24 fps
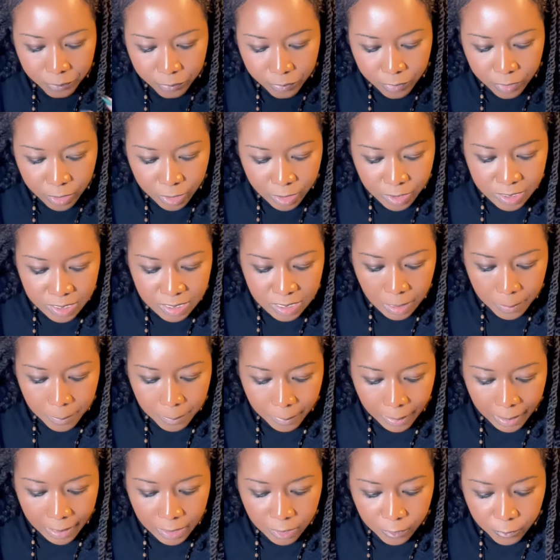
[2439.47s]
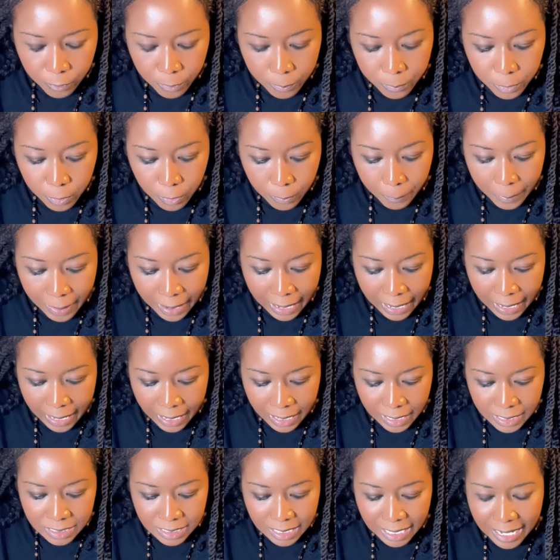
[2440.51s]
there's somebody from your
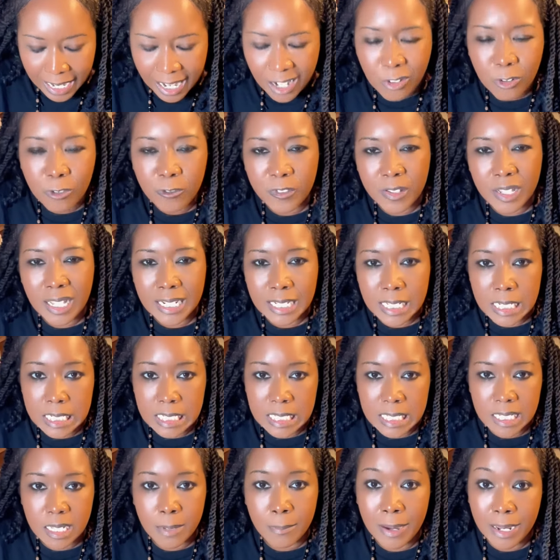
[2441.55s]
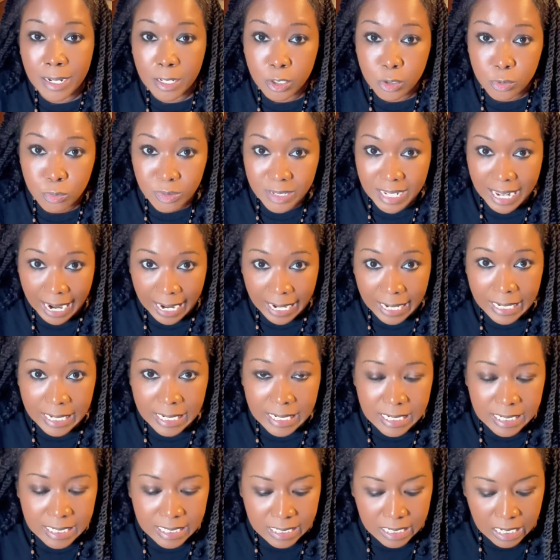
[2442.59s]
past, and I don't feel like this is somebody you
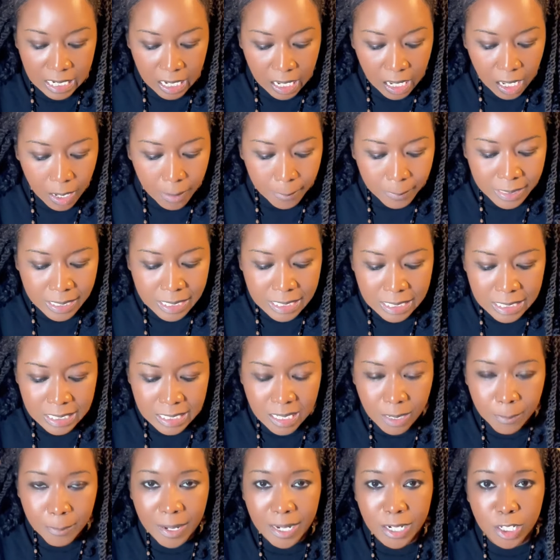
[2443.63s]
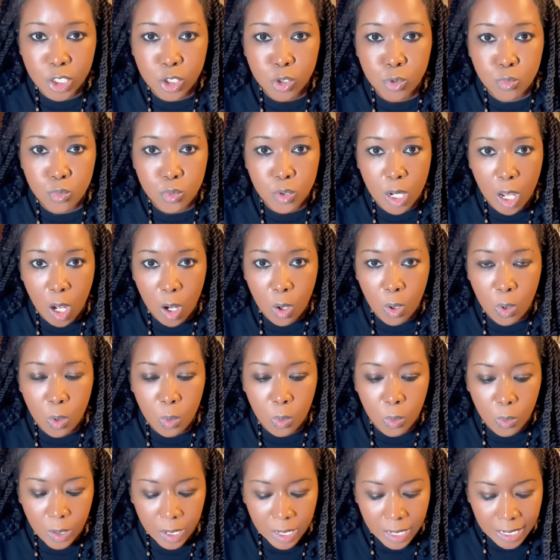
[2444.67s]
dated, but this is somebody you
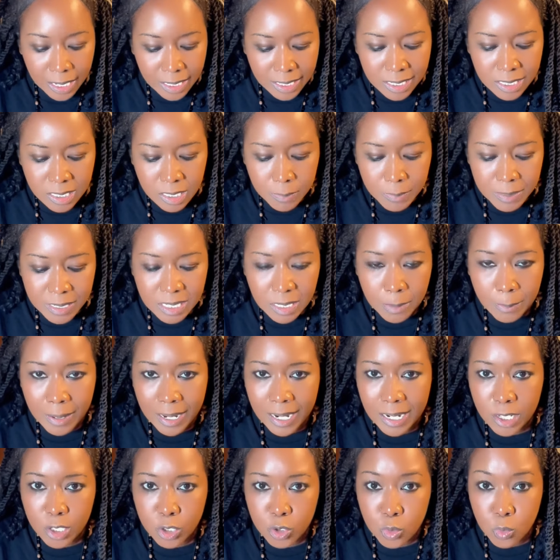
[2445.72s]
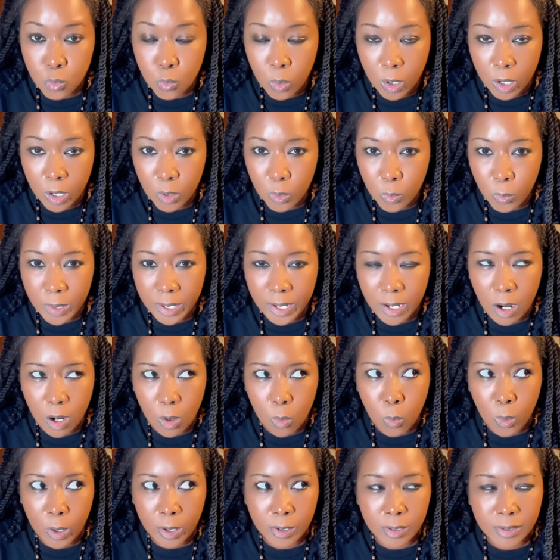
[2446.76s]
know. This could be somebody you work with, or
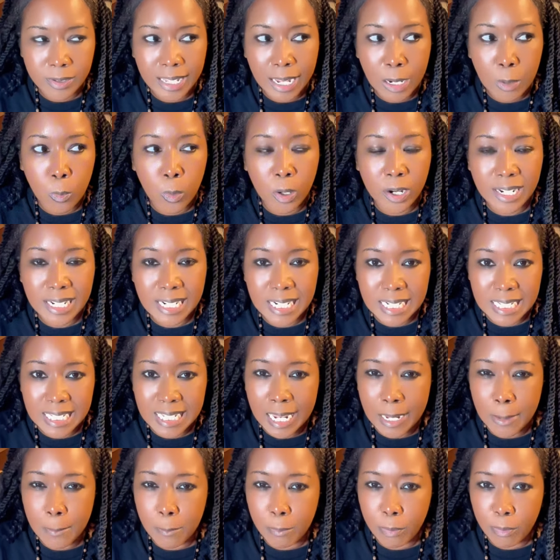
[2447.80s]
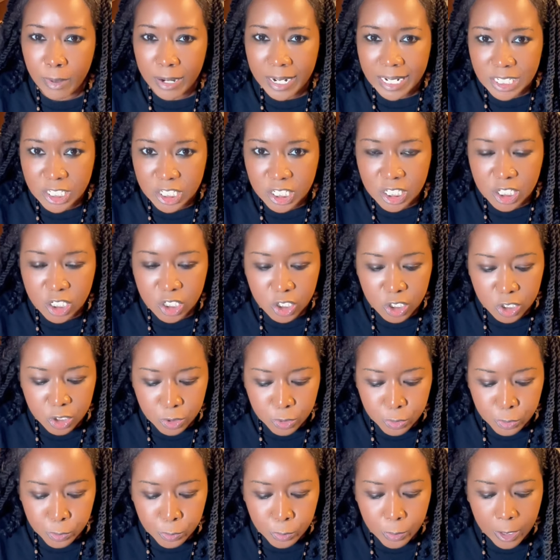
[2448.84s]
work they work in the same branch as
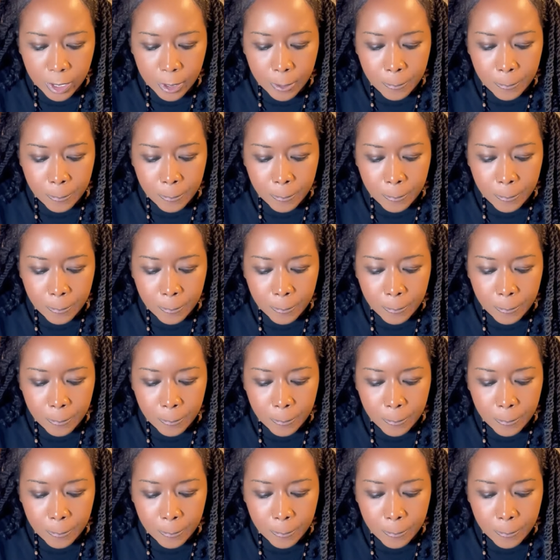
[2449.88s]
you.